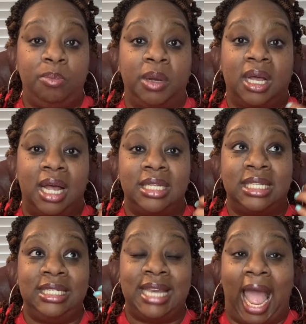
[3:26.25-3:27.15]
because
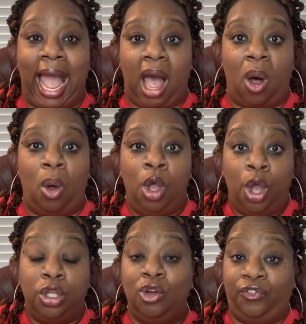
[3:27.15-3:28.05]
now
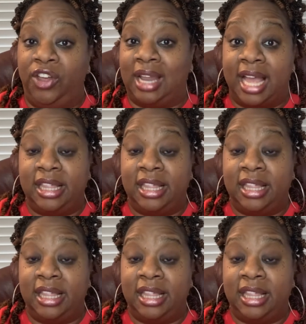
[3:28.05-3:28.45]
you feel like